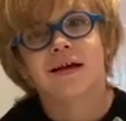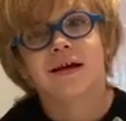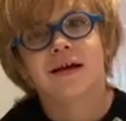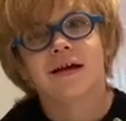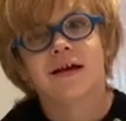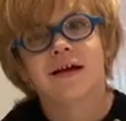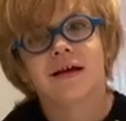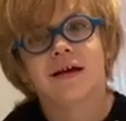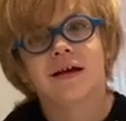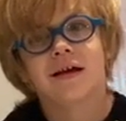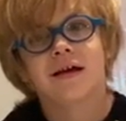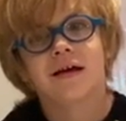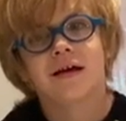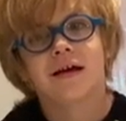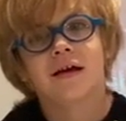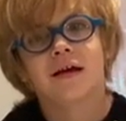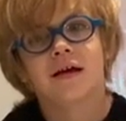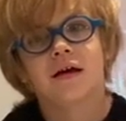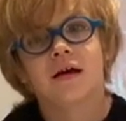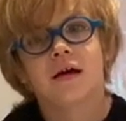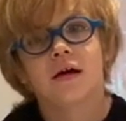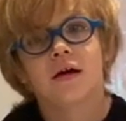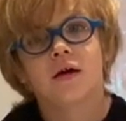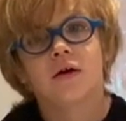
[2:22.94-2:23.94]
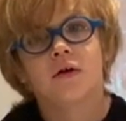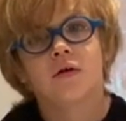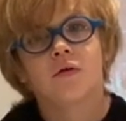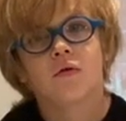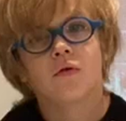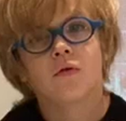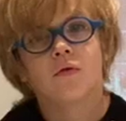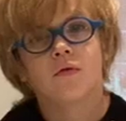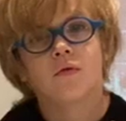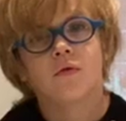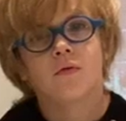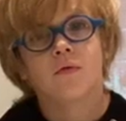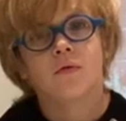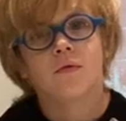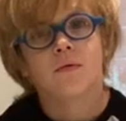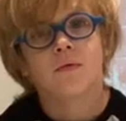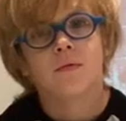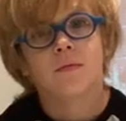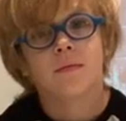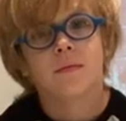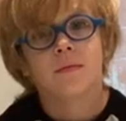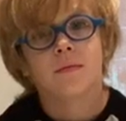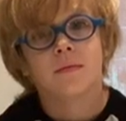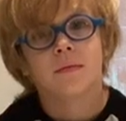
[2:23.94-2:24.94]

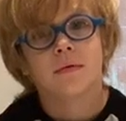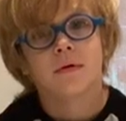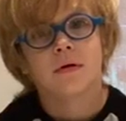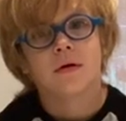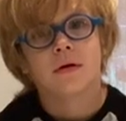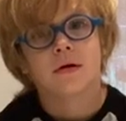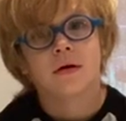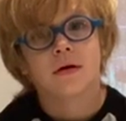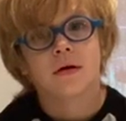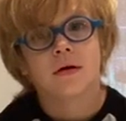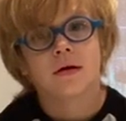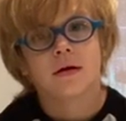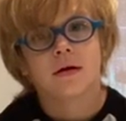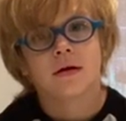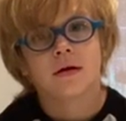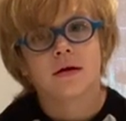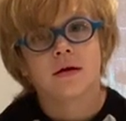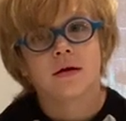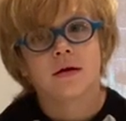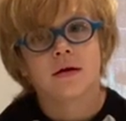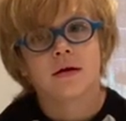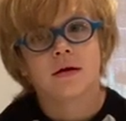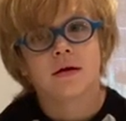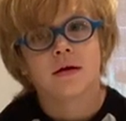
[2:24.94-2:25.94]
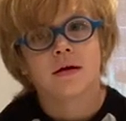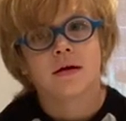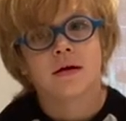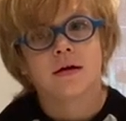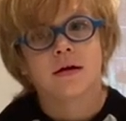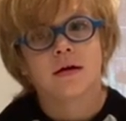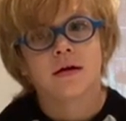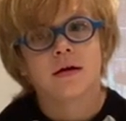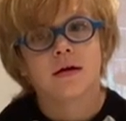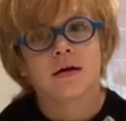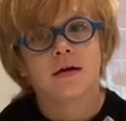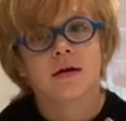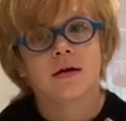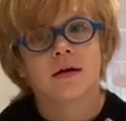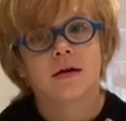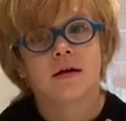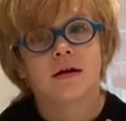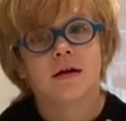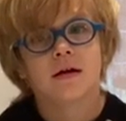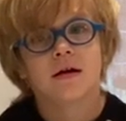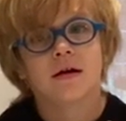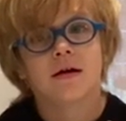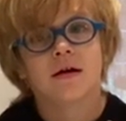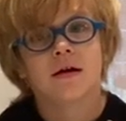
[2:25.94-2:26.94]

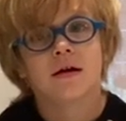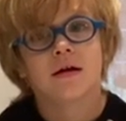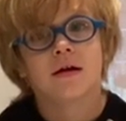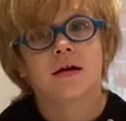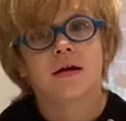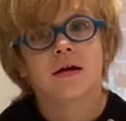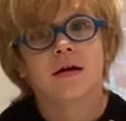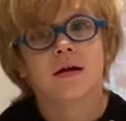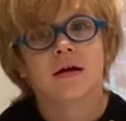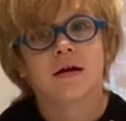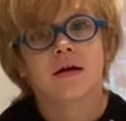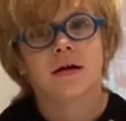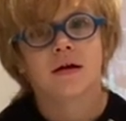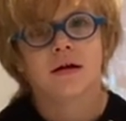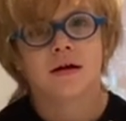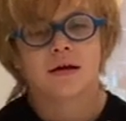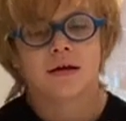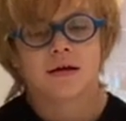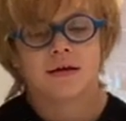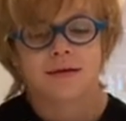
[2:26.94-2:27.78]
No one is speaking in this clip.